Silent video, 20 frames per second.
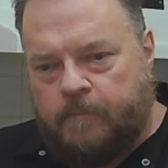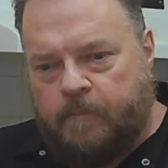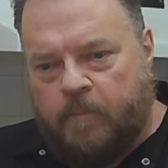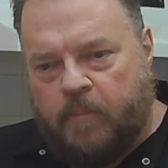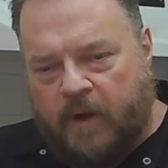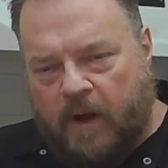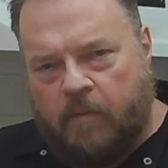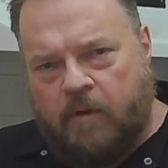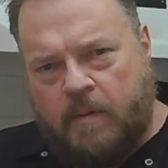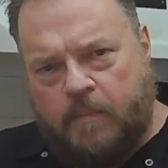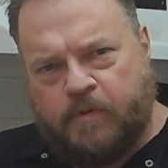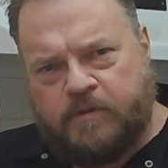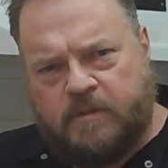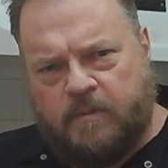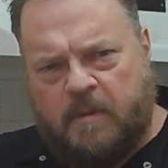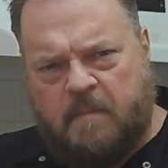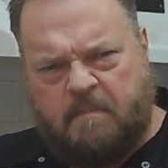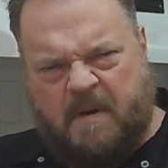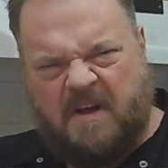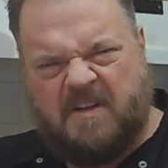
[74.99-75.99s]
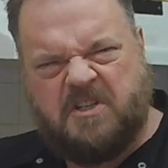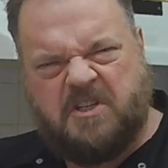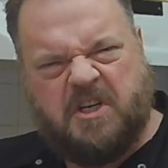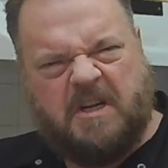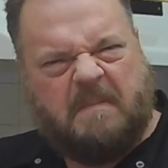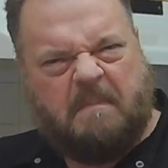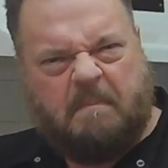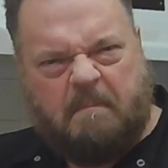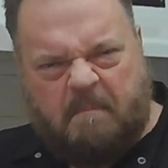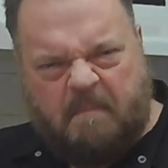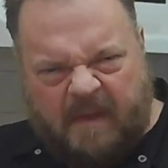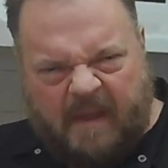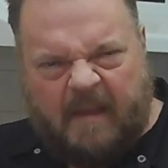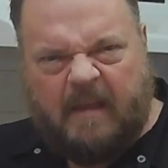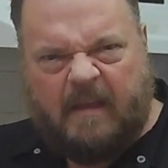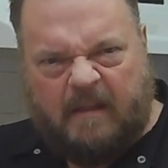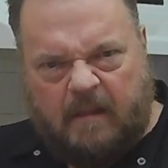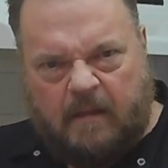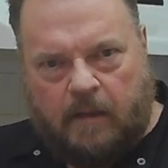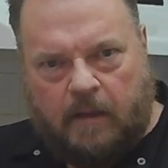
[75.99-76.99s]
But I want to put something punchy and big
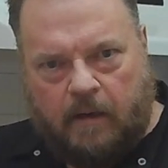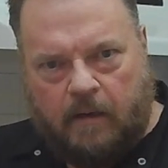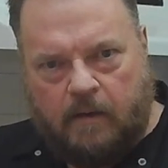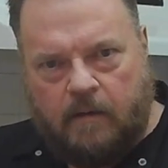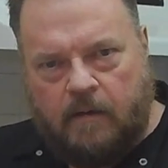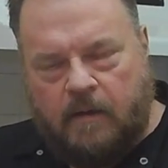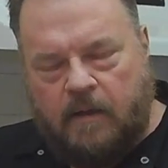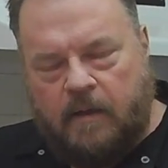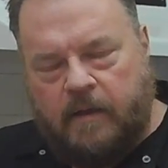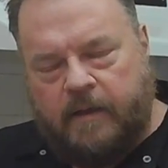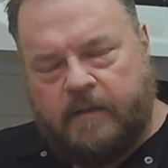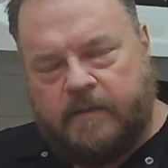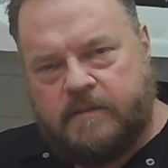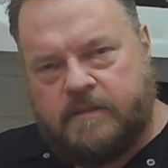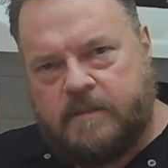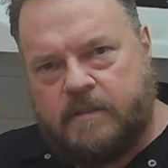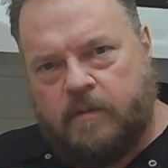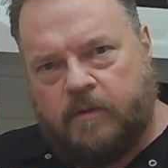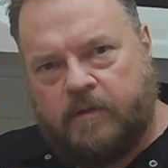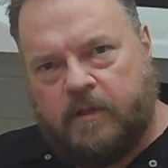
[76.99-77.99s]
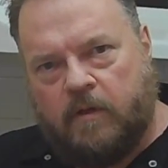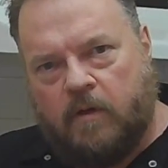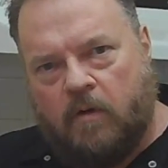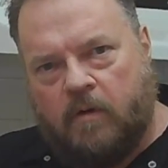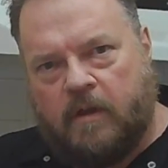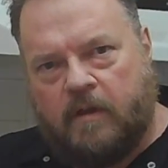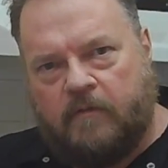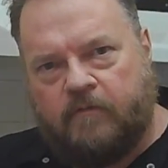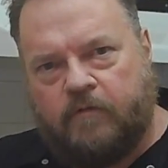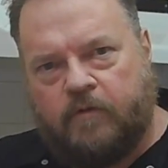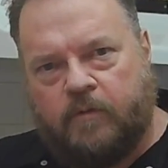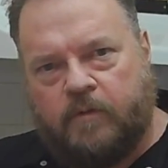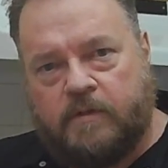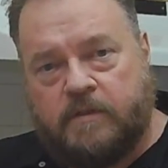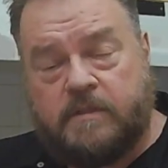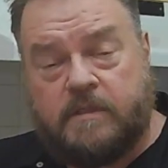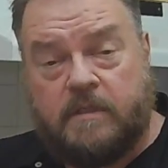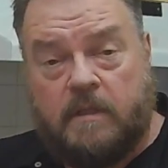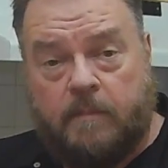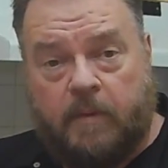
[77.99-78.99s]
in there, and see what the oak
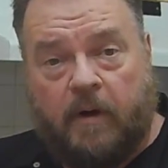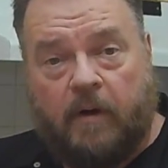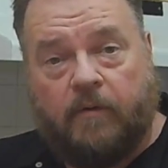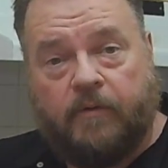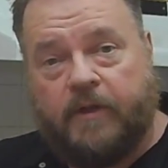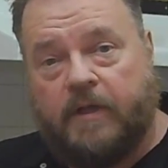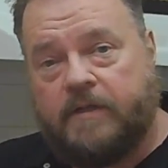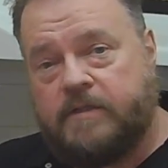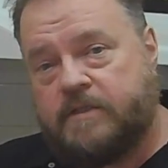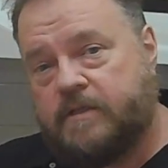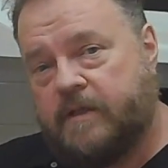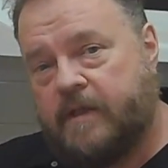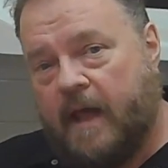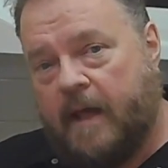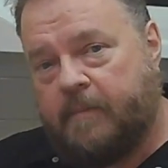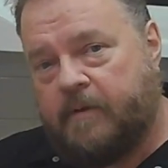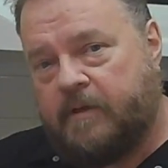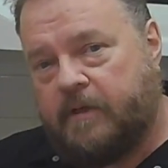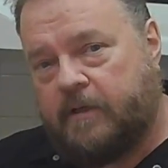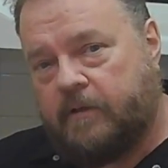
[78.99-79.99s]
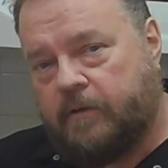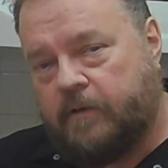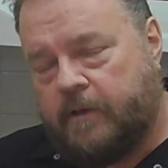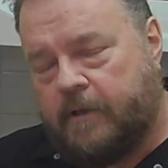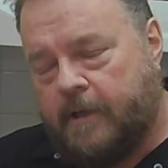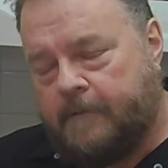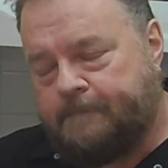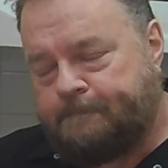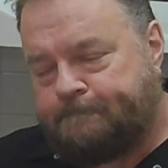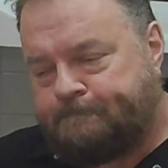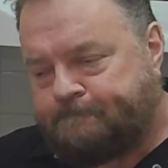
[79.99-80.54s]
influence in the barrel does to that particular kit.